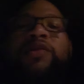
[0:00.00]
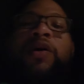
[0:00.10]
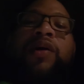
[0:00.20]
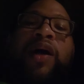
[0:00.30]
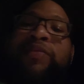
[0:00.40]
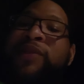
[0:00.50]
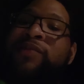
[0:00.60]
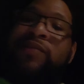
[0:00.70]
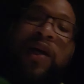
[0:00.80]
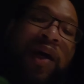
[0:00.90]
don't comment.
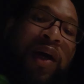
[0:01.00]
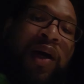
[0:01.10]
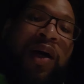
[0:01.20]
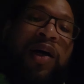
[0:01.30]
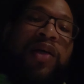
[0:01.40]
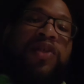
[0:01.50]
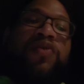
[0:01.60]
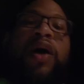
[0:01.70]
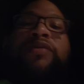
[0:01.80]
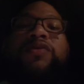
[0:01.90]

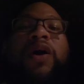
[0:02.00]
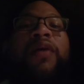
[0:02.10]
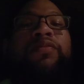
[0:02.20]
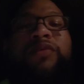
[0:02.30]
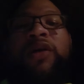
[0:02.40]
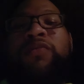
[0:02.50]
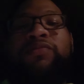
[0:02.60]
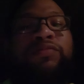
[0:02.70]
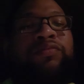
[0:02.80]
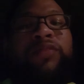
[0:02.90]
Subscribe, subscribe, don't.
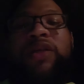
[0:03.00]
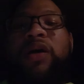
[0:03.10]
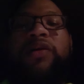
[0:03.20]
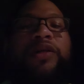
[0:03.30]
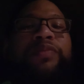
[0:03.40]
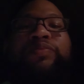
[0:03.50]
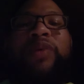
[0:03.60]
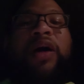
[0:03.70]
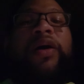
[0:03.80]
It's all good. I'll